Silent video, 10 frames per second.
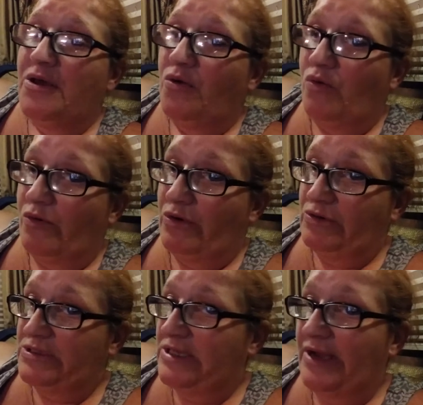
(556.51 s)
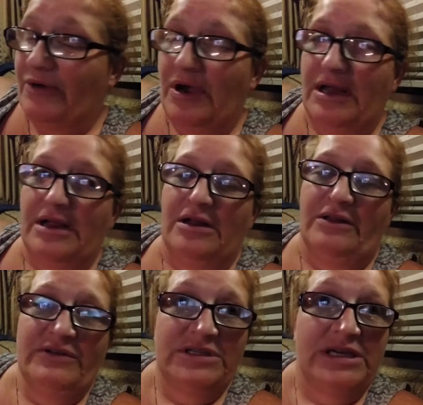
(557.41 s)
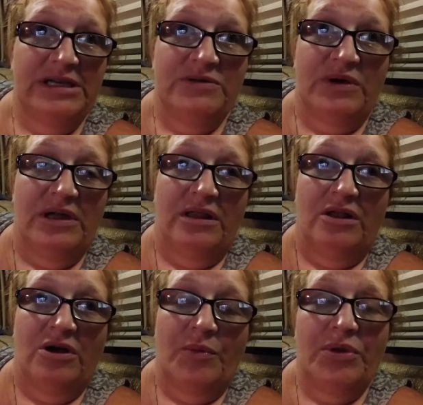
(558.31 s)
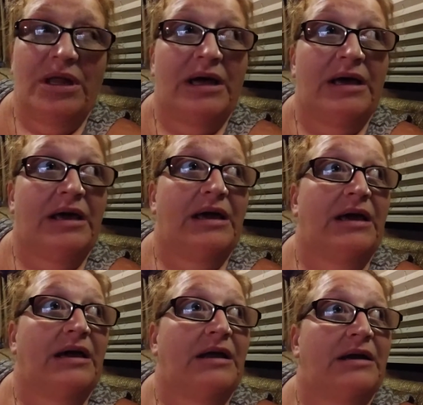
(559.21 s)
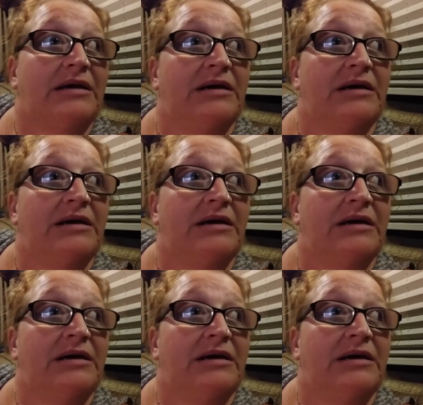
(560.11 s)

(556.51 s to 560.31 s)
we would go sleigh riding. All of us kids would get along and play, and